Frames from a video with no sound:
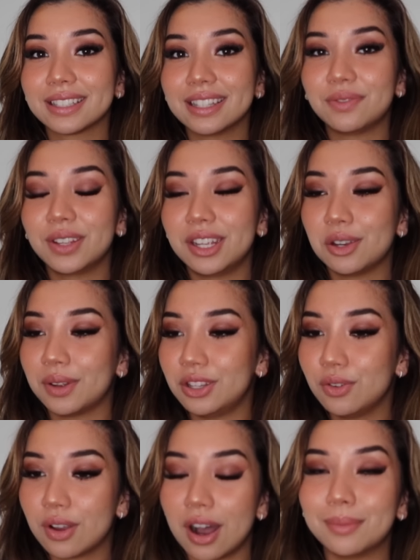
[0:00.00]
to this video and
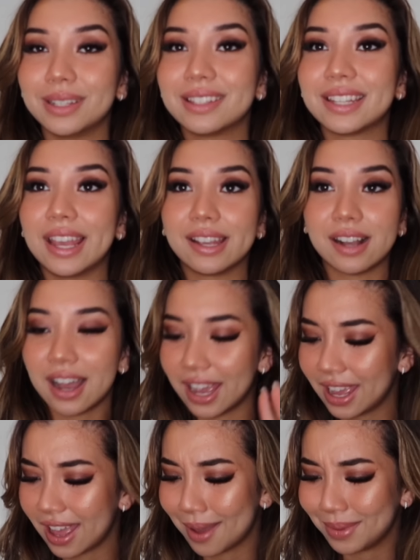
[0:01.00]
you comment saying,
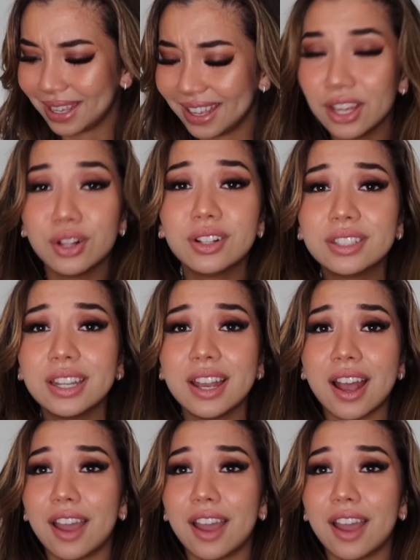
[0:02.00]
I am healed,